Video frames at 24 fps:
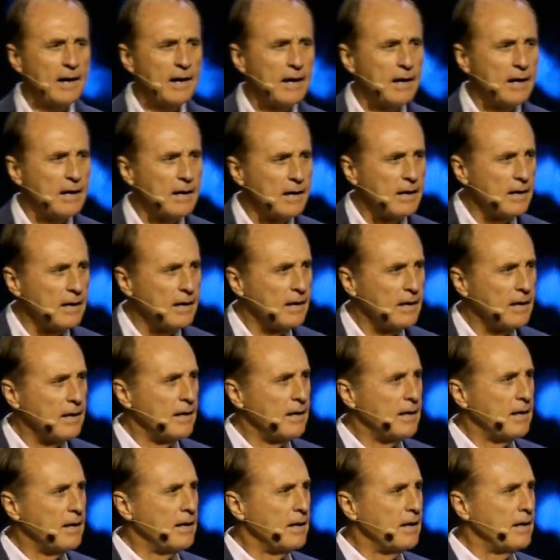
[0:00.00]

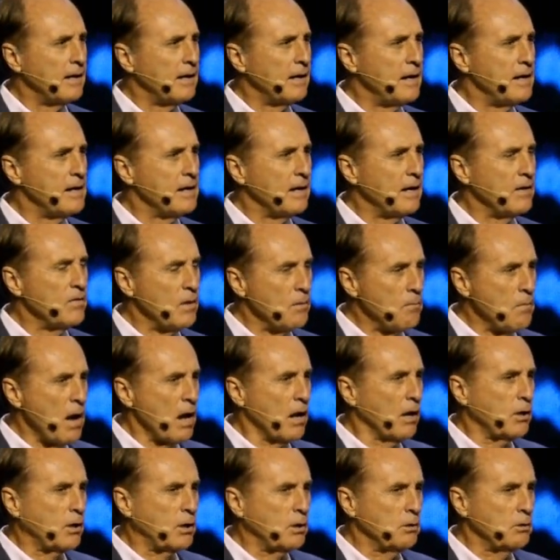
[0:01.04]
In the
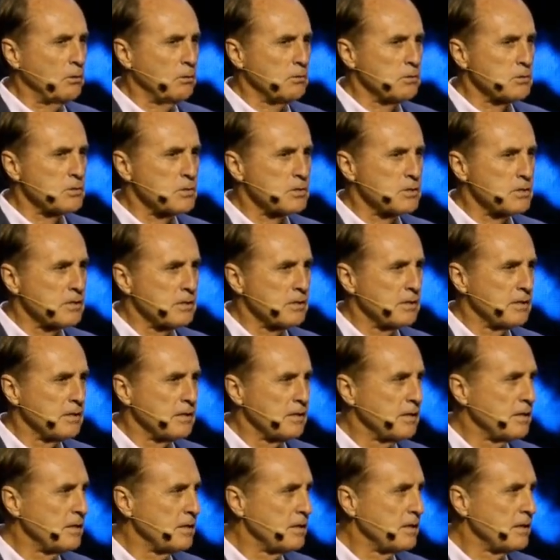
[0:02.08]
molecules
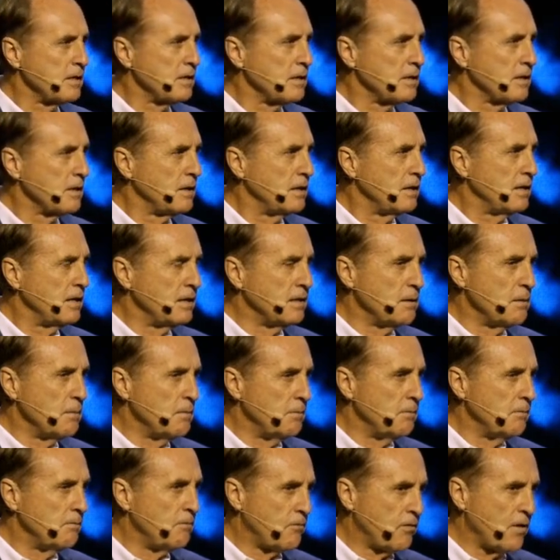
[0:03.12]
in
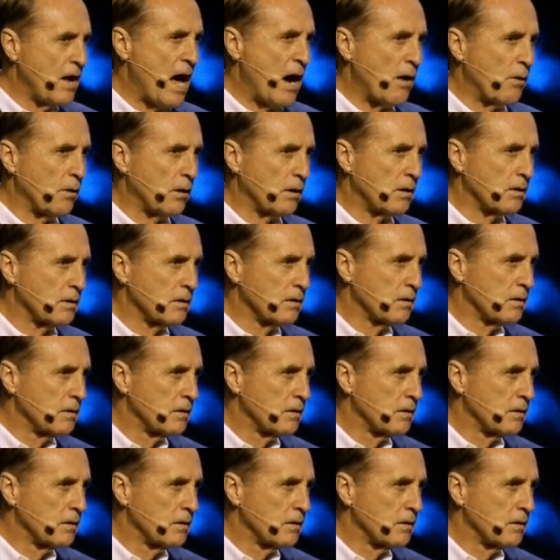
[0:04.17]
the flour,